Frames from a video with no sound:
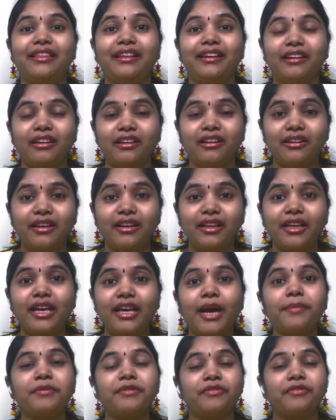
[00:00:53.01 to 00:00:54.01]
Their learning
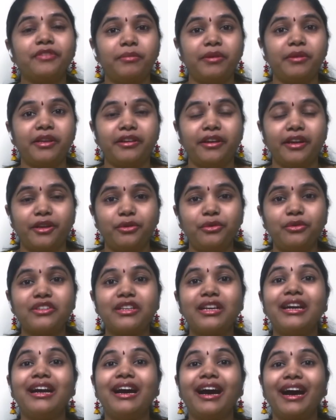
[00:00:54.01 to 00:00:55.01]
gaps will be
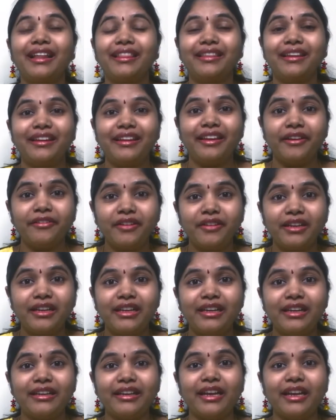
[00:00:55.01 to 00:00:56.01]
reduced and they
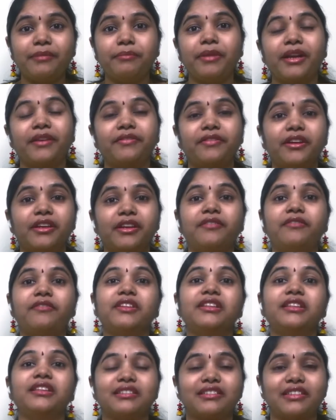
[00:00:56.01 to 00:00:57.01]
definitely get benefited
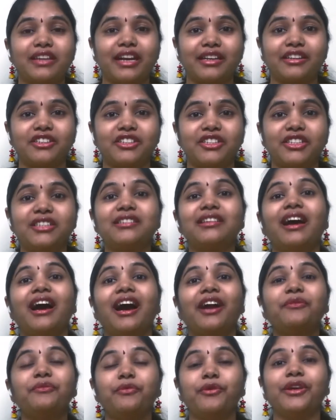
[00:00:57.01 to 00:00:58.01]
with the strategies
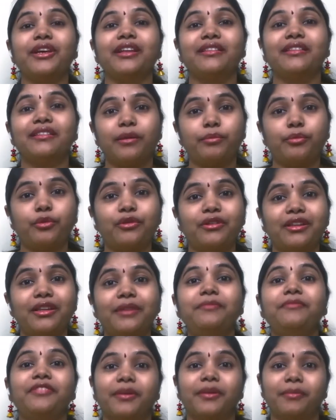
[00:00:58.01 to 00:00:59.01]
and we can support
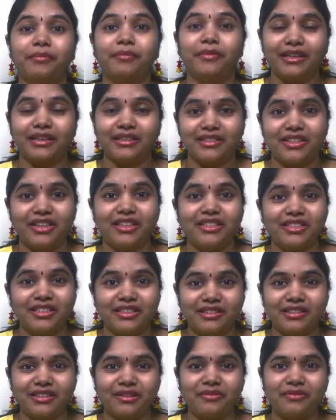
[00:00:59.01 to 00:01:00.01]
them from that stage
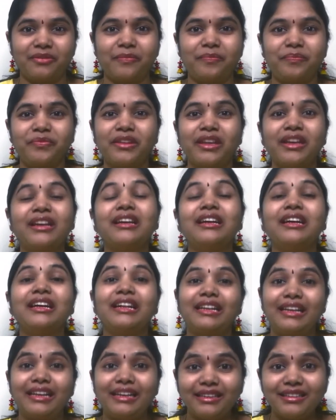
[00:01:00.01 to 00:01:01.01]
itself.
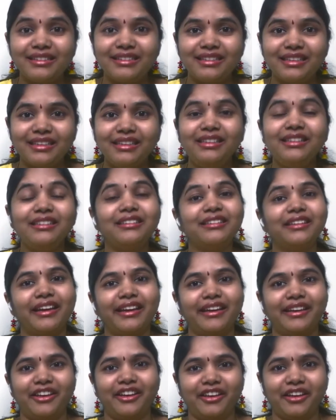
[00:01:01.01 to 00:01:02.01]
Let us see the
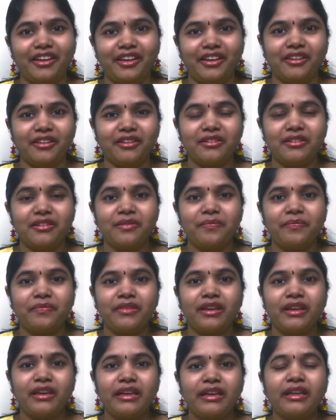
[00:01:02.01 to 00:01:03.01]
indicators.
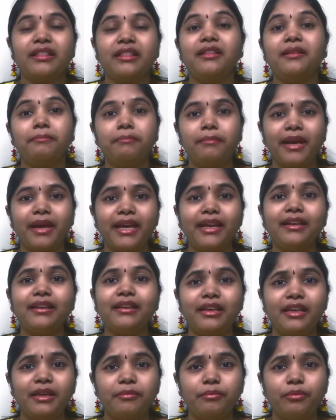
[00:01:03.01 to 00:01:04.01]
The
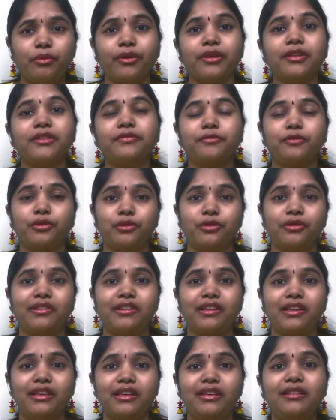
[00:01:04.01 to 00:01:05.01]
main key point for
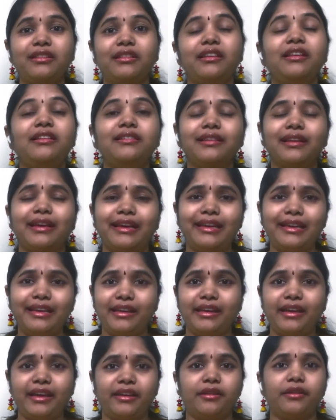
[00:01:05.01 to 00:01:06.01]
seeing these
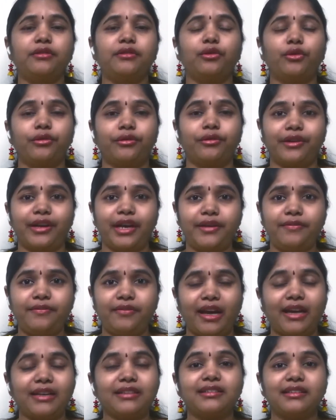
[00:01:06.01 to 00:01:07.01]
indicators or red
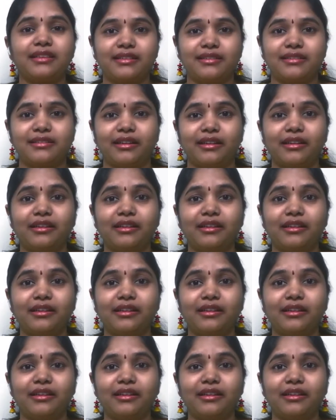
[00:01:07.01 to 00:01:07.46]
flags is